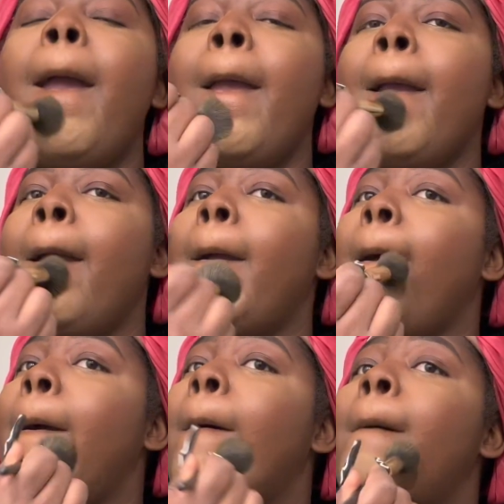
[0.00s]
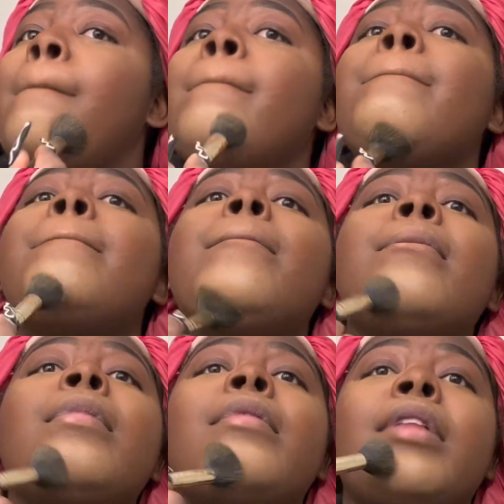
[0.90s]

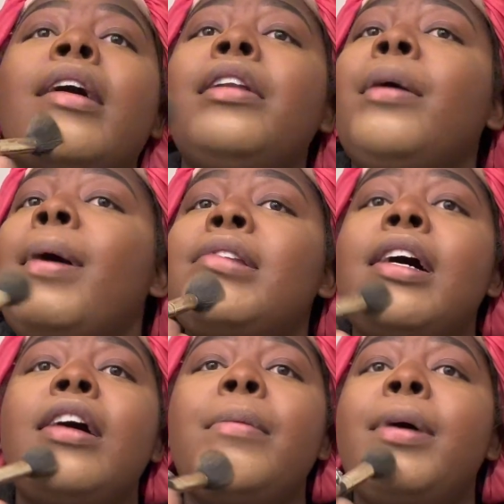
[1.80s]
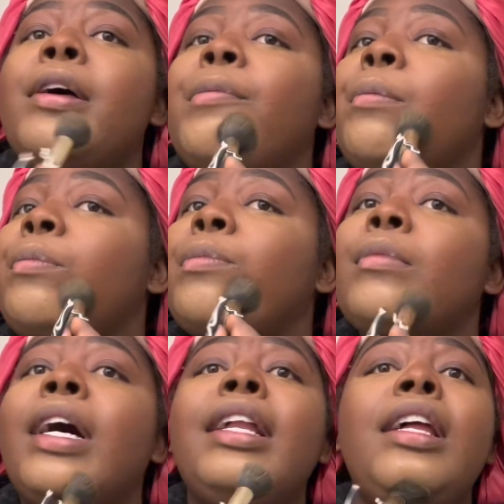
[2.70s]
And I don't know about y'all, but
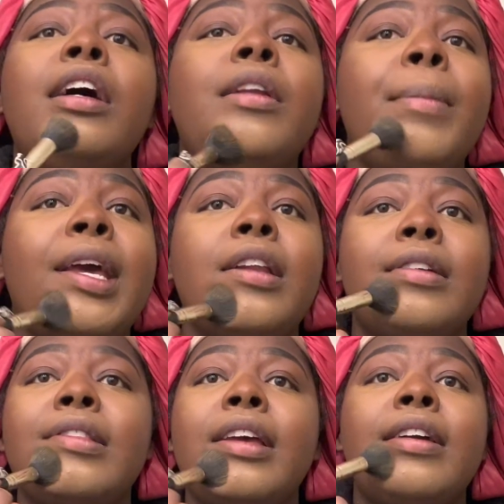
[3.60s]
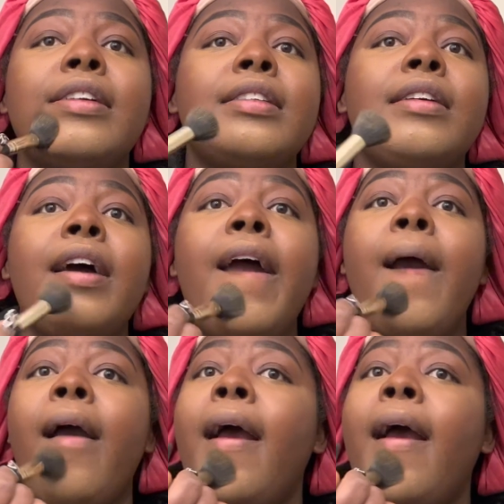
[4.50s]
I love the man upstairs, okay?